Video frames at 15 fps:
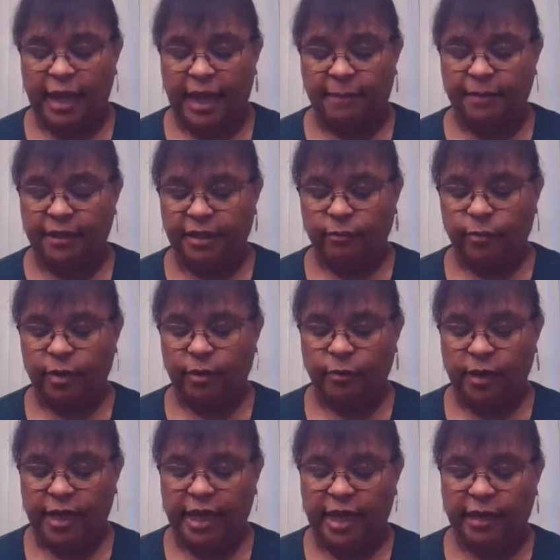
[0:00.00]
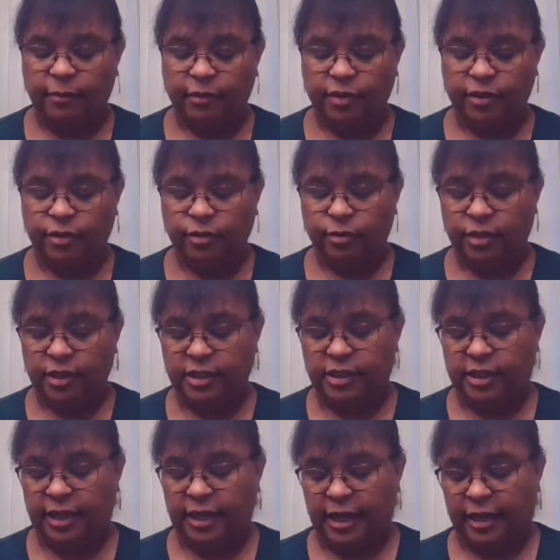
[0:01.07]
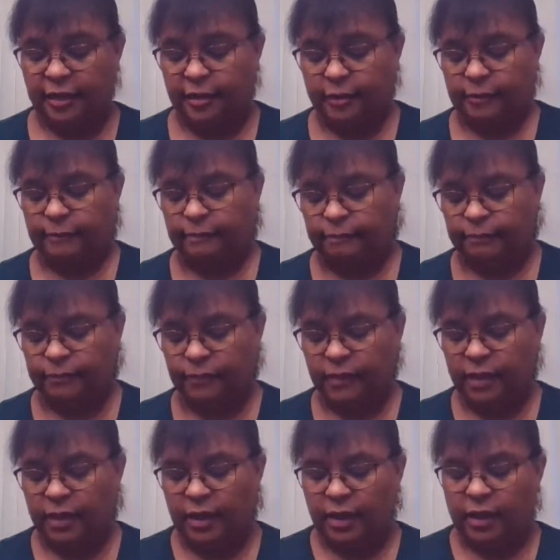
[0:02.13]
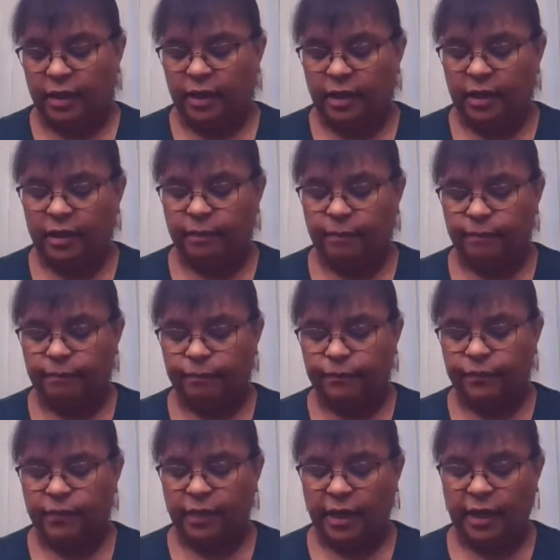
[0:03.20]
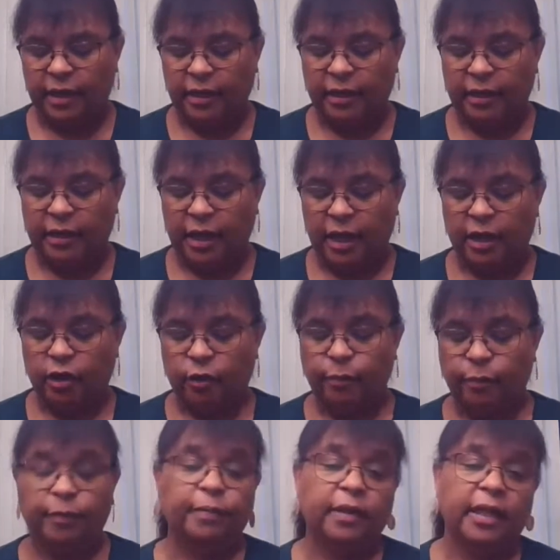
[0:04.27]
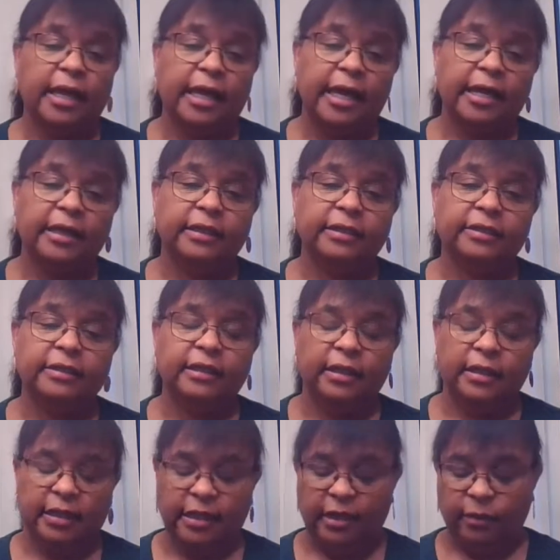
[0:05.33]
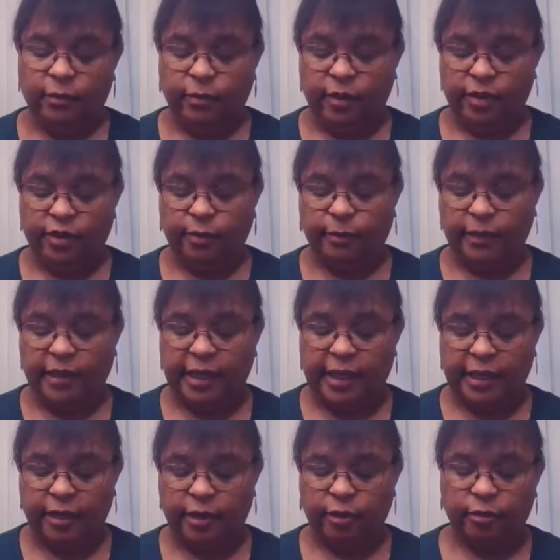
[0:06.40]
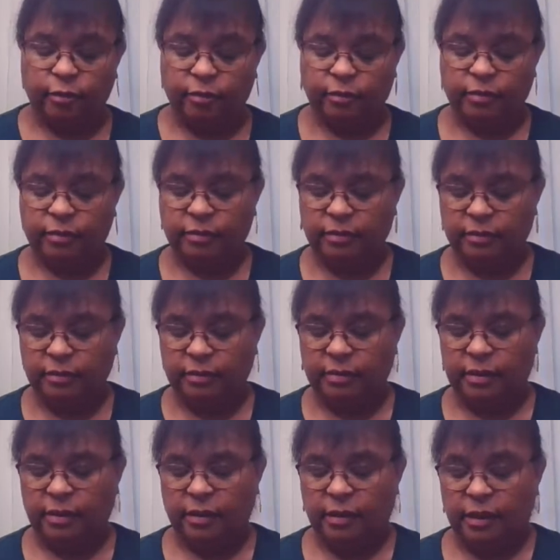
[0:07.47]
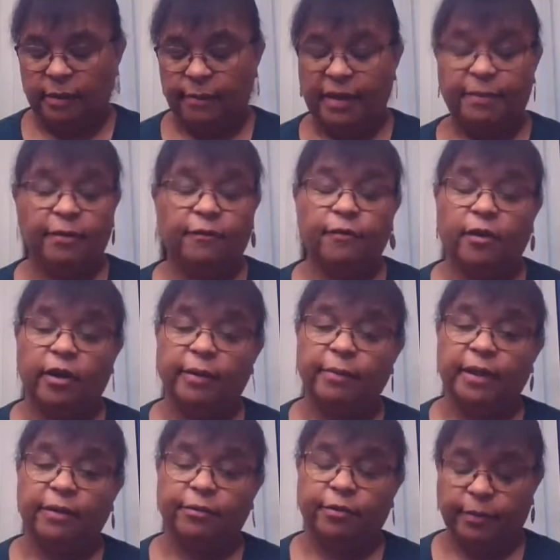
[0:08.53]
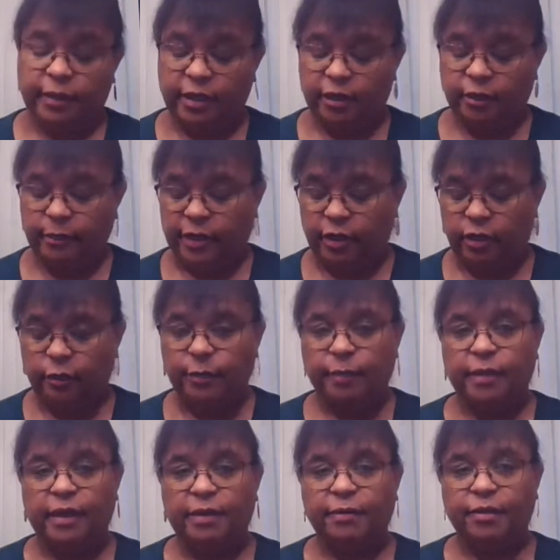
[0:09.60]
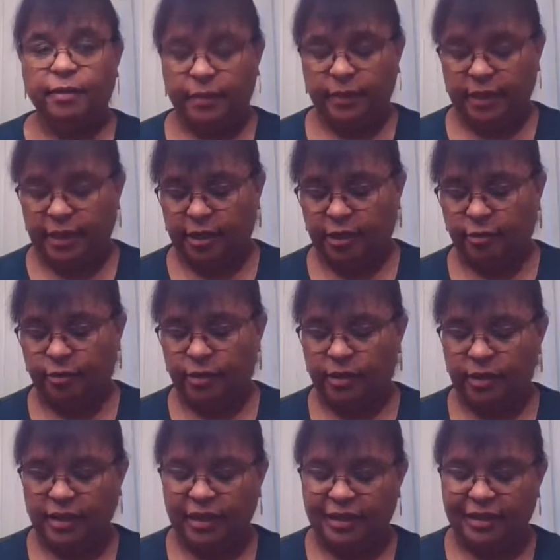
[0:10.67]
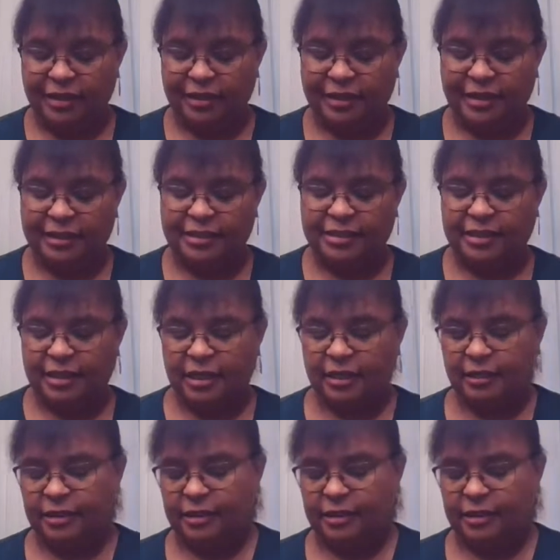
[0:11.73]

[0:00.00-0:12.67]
happy that we were able to do this together. And I hope you play with your Play-Doh. Maybe you've already played with your Play-Doh, but I hope you play with your Play-Doh this